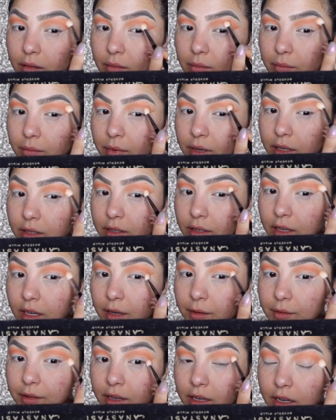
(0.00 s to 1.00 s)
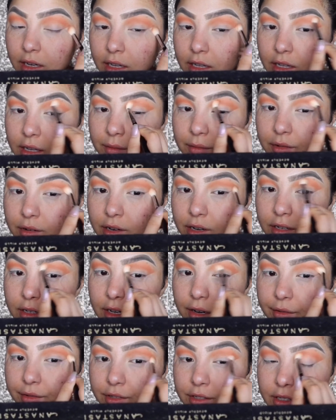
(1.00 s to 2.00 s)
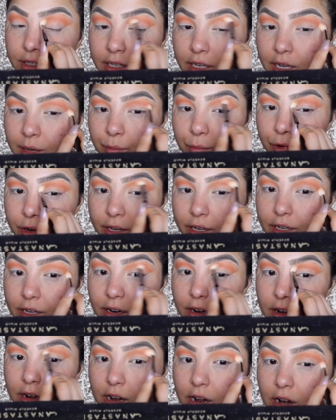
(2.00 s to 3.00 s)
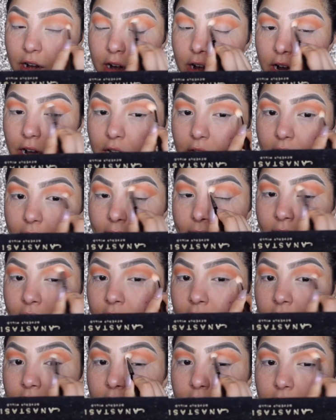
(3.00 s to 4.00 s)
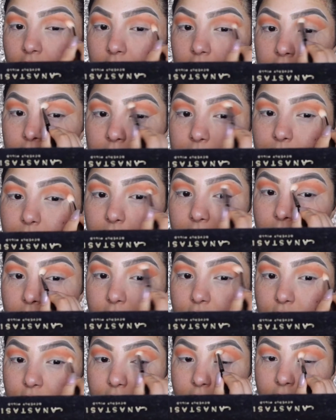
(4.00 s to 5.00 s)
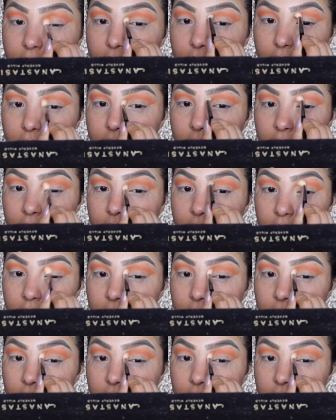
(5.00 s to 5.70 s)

but it's okay we're not gonna let that ruin our day we're just gonna keep working on our eye on our blend over here